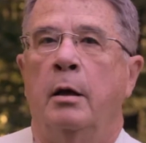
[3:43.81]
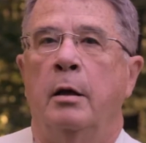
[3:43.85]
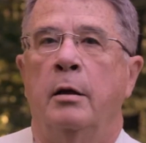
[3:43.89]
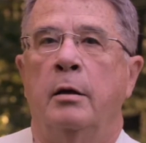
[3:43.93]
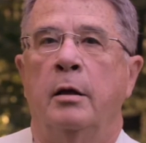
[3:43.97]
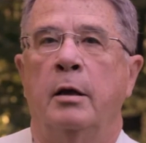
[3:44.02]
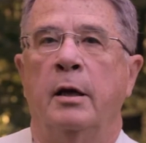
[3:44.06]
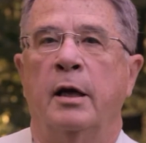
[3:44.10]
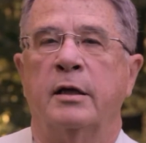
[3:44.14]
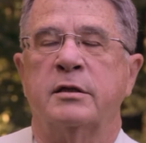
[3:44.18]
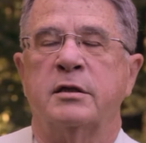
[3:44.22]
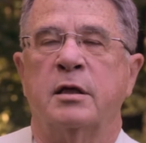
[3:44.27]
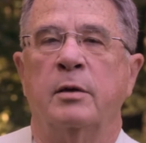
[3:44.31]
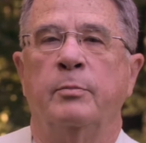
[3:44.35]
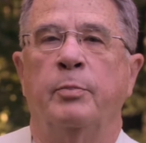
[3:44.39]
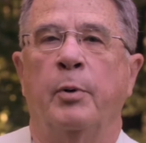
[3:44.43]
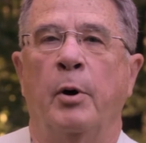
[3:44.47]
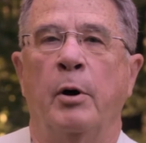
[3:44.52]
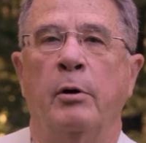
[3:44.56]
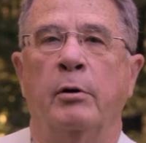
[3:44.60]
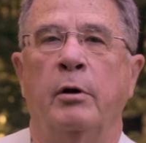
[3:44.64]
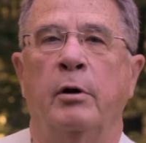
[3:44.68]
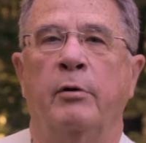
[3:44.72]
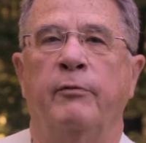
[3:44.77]
The next
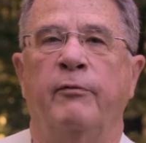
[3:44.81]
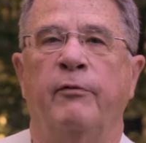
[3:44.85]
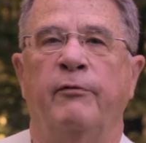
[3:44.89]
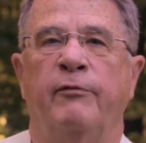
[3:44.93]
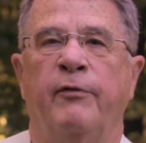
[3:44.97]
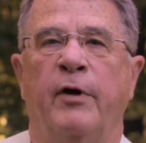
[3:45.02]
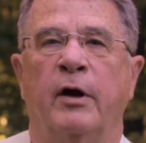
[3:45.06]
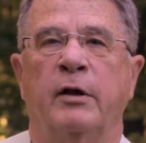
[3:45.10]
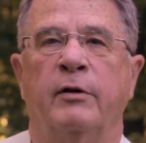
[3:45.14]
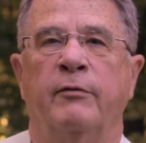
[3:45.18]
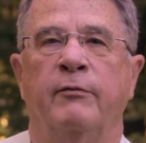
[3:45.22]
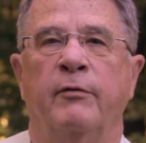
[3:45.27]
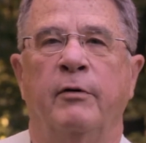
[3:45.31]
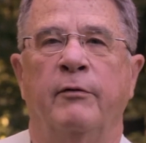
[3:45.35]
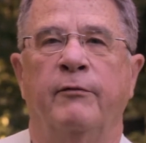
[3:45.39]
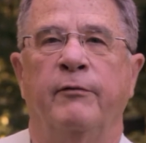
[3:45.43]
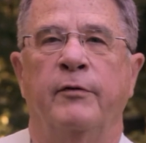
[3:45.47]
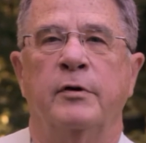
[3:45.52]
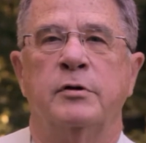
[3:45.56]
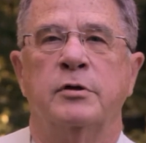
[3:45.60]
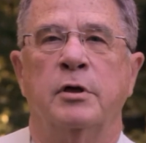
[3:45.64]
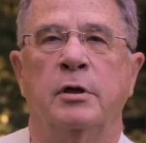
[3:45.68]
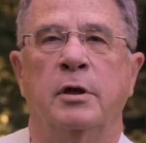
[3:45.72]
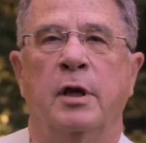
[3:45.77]
component of effective and
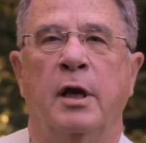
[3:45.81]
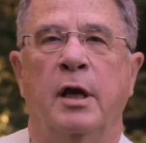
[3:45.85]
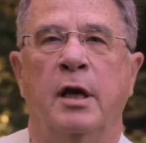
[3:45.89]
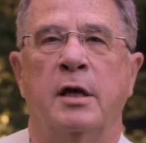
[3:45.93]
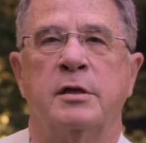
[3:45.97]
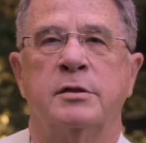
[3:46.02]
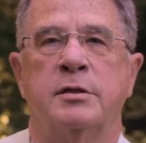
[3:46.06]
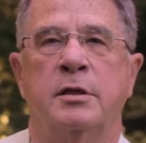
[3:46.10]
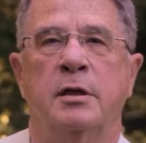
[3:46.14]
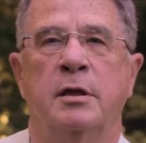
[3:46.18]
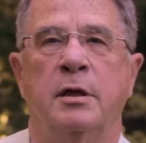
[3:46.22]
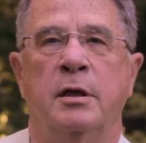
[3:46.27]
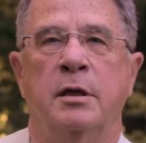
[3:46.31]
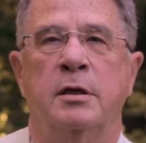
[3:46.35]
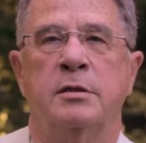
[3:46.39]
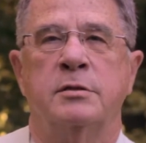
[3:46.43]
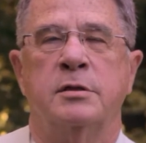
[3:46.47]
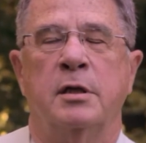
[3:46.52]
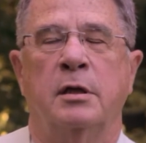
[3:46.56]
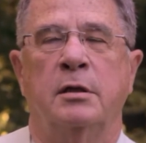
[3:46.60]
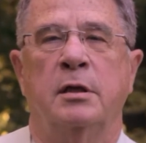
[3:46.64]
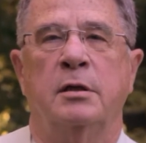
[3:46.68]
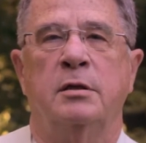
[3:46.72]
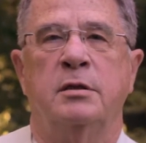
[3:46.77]
efficient casting is
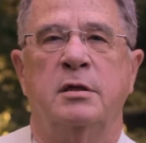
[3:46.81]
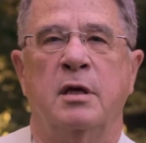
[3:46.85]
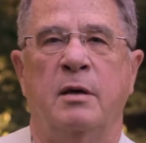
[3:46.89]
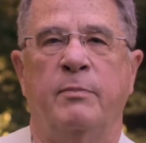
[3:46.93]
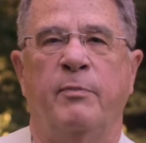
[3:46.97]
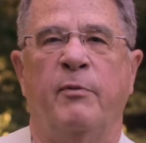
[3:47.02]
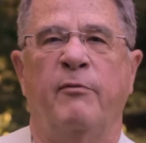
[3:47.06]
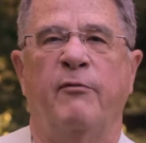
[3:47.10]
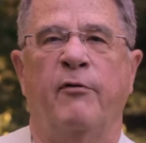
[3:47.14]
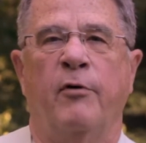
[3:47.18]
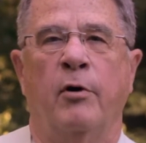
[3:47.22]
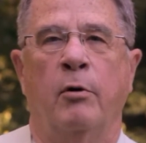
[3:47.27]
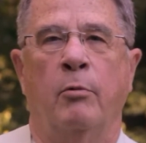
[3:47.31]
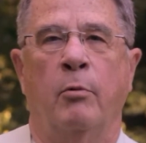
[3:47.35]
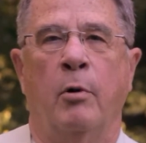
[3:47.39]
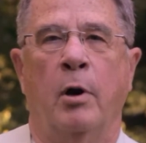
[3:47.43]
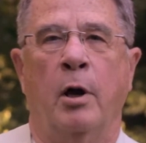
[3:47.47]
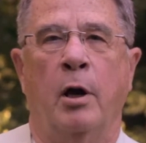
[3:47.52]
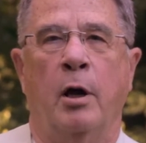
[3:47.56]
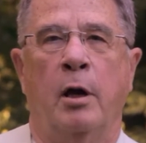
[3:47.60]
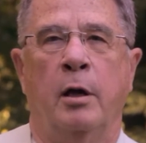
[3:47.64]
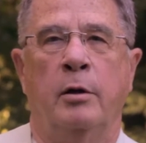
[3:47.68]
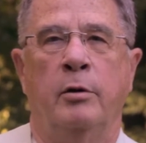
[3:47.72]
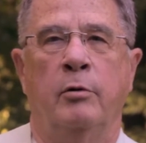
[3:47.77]
that the tip of our
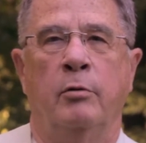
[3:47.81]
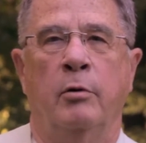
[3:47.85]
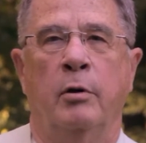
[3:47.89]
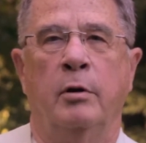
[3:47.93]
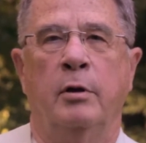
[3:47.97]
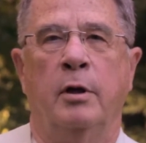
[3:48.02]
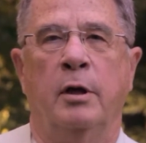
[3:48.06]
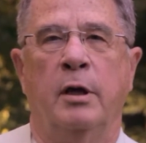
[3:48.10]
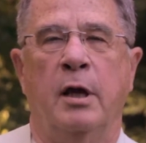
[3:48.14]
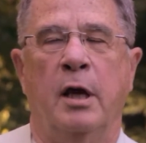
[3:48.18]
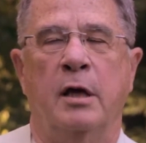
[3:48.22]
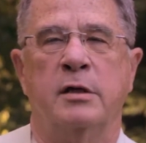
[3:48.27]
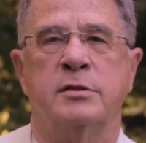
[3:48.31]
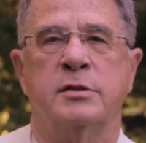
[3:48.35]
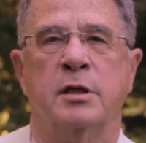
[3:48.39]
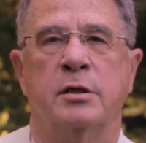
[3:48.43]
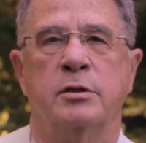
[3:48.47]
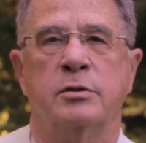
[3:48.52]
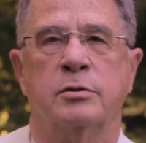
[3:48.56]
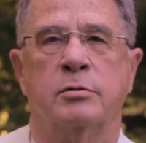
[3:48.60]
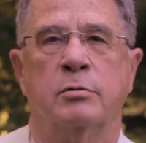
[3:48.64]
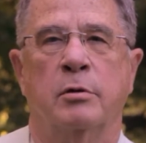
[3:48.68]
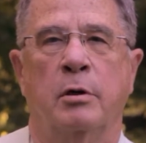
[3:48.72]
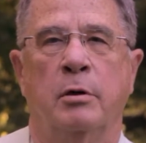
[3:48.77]
rod during the casting
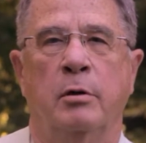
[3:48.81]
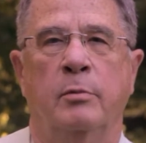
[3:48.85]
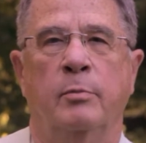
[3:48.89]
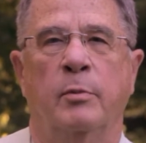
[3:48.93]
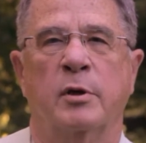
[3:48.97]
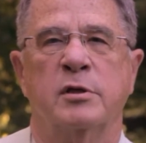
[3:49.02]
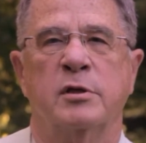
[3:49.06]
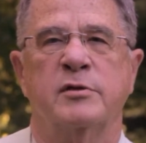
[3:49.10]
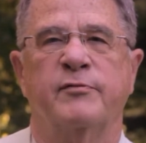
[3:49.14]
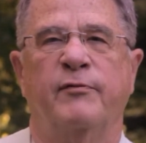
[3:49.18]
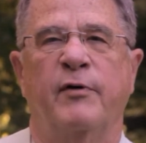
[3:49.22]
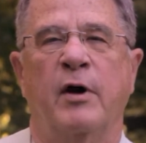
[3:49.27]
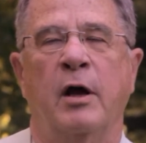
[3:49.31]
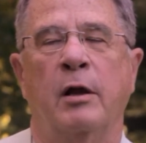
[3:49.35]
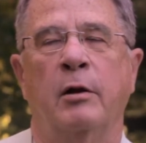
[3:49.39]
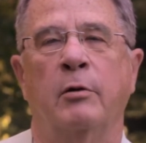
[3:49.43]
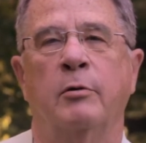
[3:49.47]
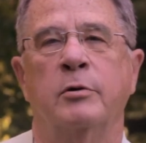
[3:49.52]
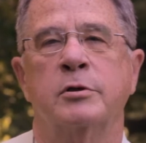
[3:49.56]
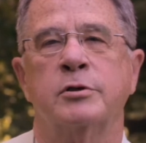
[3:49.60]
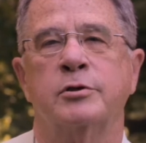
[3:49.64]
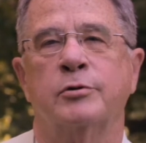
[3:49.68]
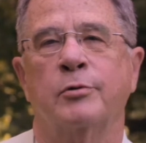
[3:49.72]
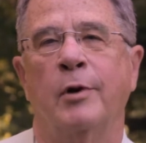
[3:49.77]
stroke must follow
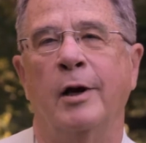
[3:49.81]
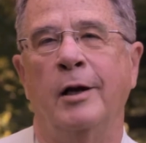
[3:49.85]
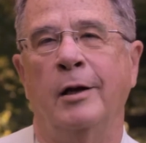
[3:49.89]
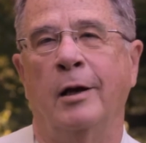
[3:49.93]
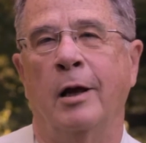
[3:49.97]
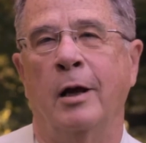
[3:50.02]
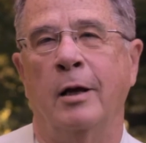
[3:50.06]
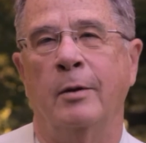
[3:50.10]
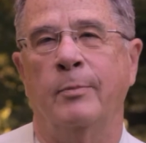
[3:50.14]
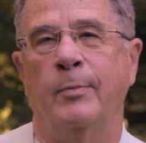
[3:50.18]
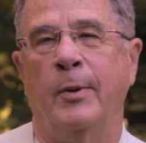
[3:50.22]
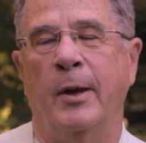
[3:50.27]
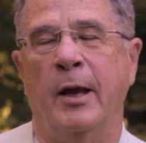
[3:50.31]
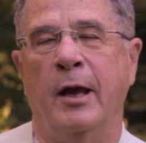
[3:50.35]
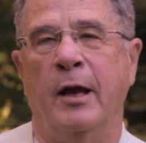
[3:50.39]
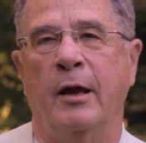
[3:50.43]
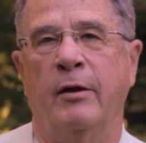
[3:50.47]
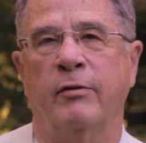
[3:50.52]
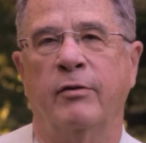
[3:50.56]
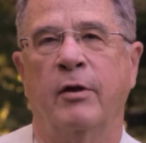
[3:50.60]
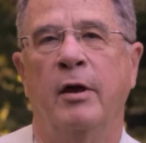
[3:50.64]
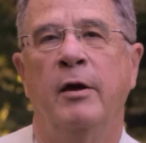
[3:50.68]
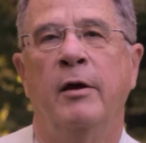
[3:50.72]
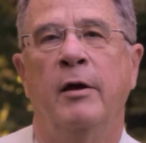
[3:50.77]
a straight line
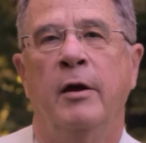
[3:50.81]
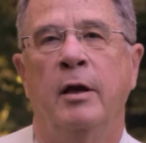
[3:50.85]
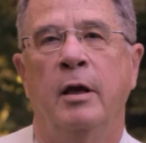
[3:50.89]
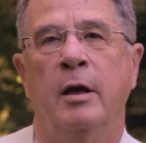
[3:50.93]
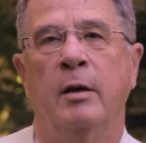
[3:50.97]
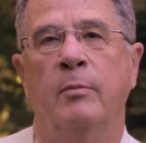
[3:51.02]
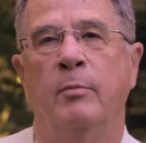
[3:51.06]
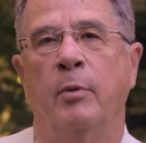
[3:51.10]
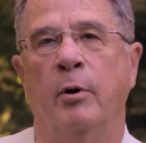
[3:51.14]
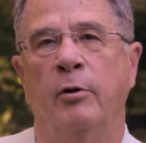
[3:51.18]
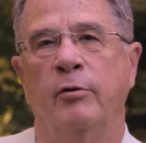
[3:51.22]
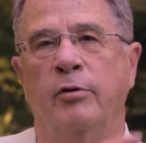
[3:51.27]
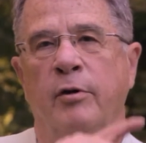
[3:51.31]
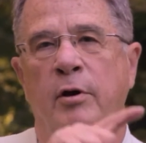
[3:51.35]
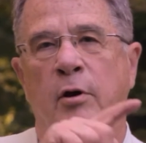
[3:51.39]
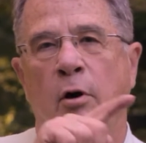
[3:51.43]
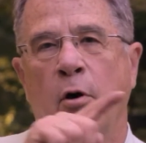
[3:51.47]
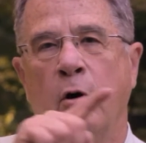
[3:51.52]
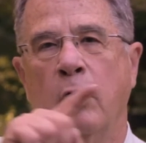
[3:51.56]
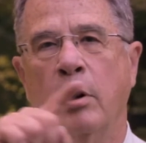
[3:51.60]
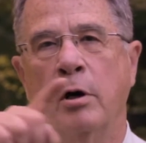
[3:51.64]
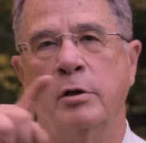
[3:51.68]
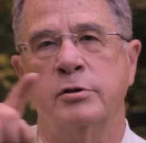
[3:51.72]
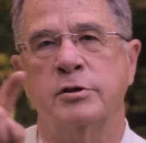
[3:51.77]
path in both the
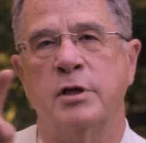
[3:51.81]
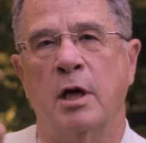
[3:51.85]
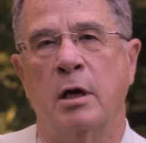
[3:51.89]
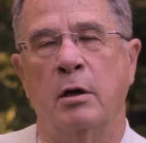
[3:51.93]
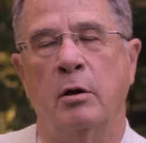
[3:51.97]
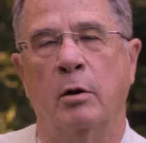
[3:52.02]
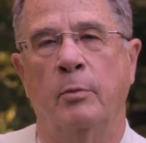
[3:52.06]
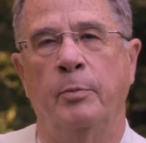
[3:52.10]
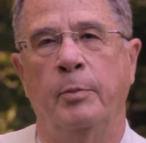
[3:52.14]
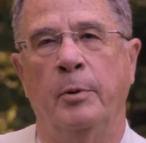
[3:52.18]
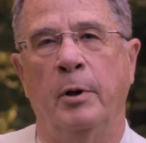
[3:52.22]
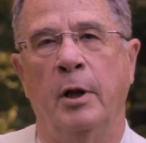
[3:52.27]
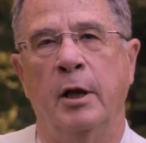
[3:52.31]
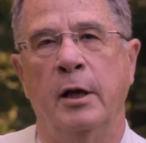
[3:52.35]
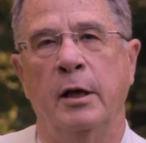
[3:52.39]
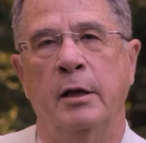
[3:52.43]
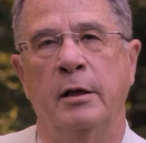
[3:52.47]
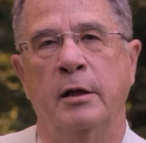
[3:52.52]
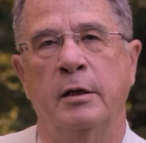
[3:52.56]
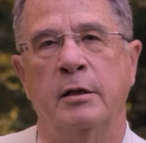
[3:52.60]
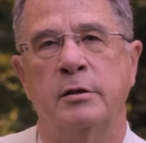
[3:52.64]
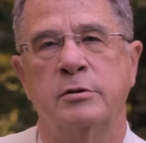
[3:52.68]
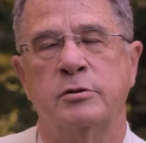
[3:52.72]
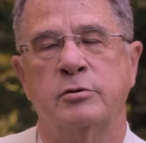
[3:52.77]
horizontal plane
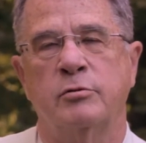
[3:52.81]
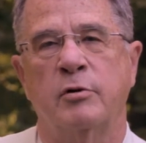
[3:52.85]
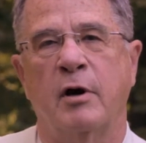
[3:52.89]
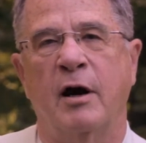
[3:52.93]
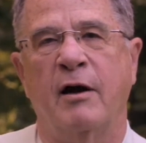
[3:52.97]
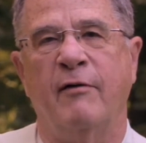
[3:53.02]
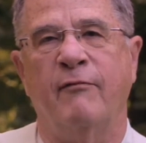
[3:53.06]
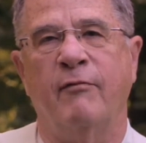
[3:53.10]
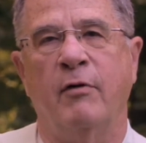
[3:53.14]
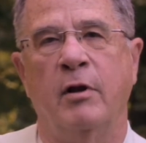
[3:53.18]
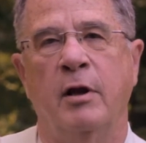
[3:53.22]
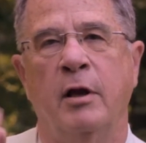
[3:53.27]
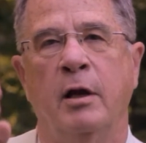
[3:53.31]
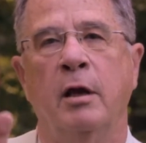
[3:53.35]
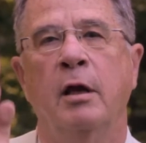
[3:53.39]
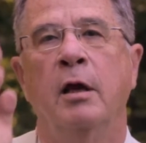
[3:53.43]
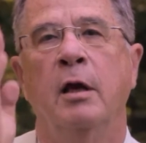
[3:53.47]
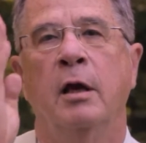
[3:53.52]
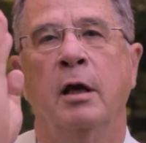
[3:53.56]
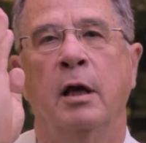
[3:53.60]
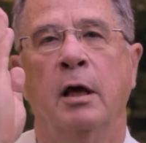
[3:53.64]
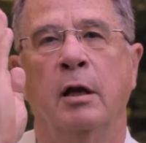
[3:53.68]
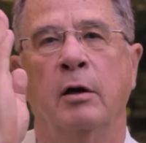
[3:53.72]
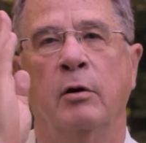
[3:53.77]
that it's traveling
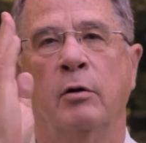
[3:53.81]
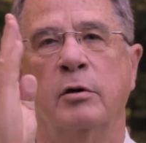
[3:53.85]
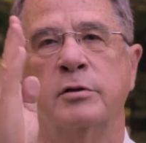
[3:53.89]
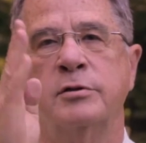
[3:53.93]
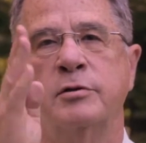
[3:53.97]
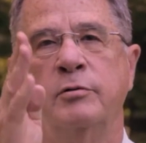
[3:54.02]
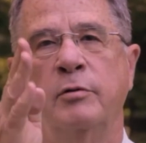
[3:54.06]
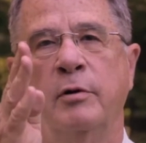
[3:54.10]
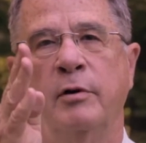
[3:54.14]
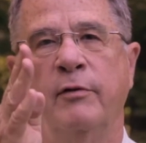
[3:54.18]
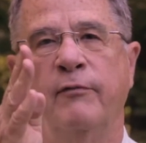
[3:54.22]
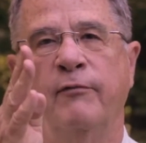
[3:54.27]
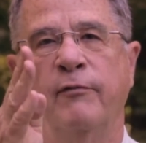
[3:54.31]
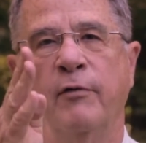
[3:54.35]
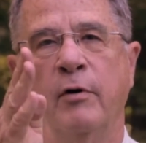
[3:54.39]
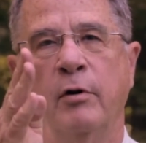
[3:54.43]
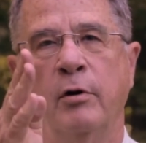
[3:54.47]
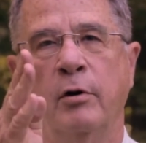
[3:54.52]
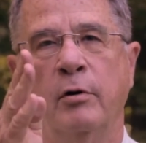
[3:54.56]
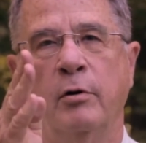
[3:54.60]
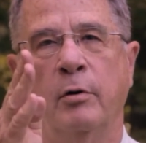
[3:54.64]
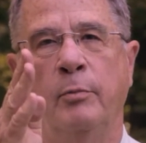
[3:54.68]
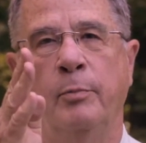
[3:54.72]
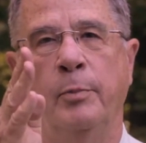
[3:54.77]
and also in the
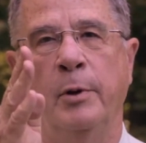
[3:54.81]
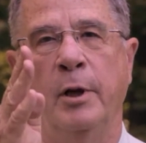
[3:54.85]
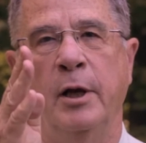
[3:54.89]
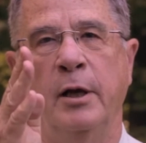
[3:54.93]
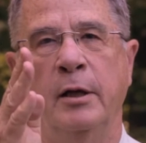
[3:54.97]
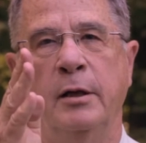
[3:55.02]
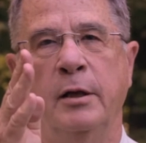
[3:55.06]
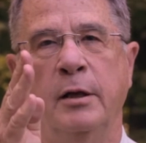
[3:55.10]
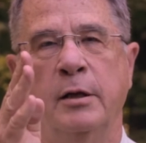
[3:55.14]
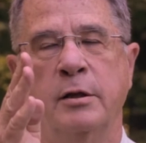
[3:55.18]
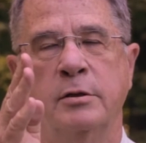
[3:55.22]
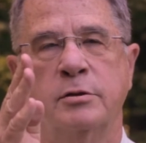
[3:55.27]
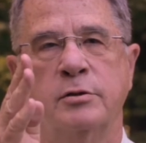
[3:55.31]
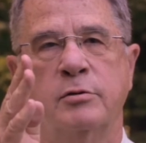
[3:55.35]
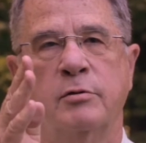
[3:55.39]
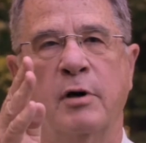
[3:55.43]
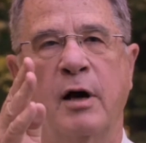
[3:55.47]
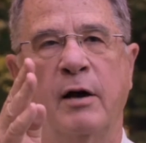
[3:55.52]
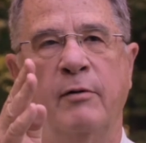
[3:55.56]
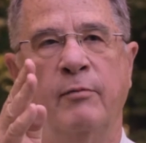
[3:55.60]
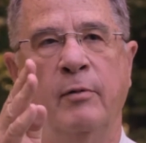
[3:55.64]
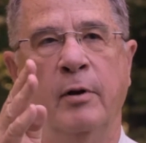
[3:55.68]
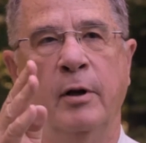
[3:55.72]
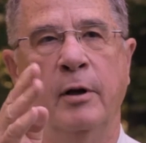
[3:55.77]
vertical plane that it's
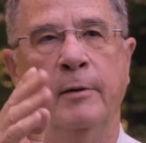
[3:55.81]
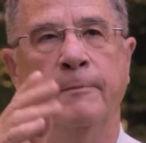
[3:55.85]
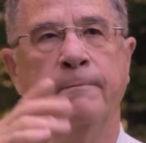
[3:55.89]
traveling.